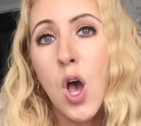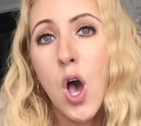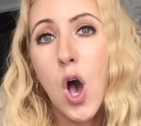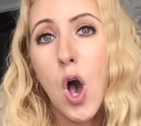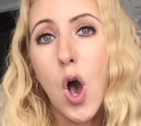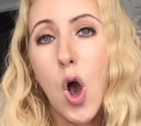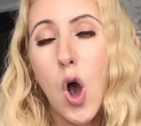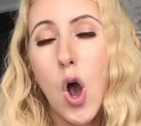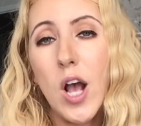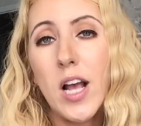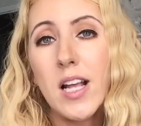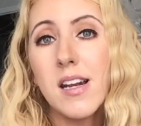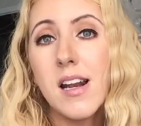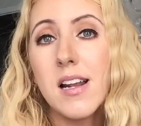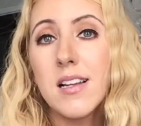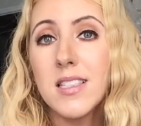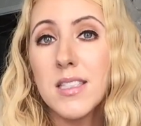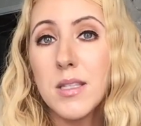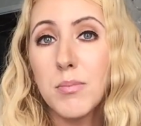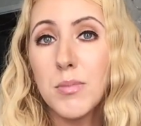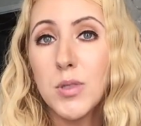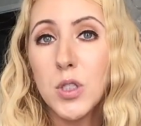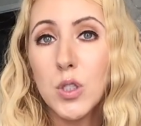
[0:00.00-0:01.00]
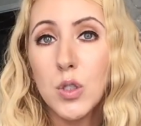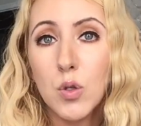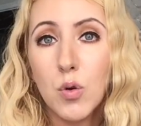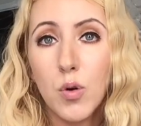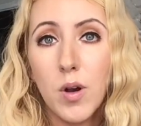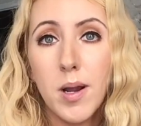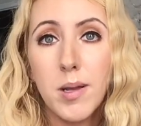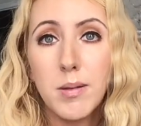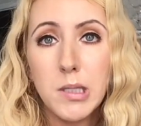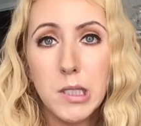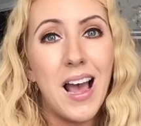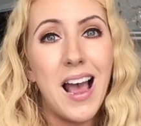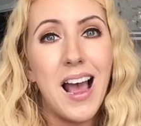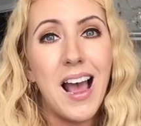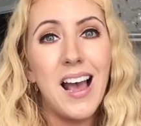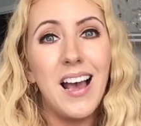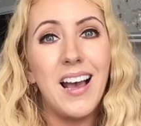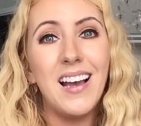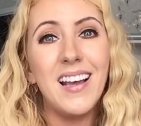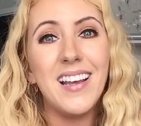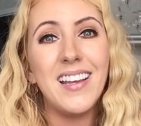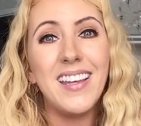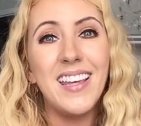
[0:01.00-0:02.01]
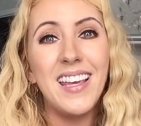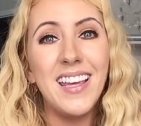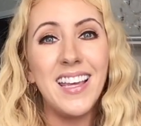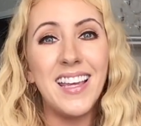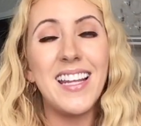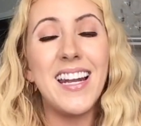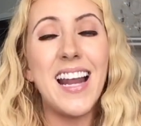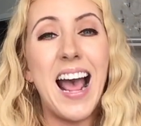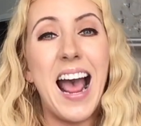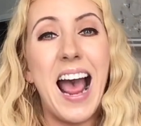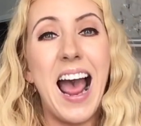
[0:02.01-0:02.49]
on some scripts. Again,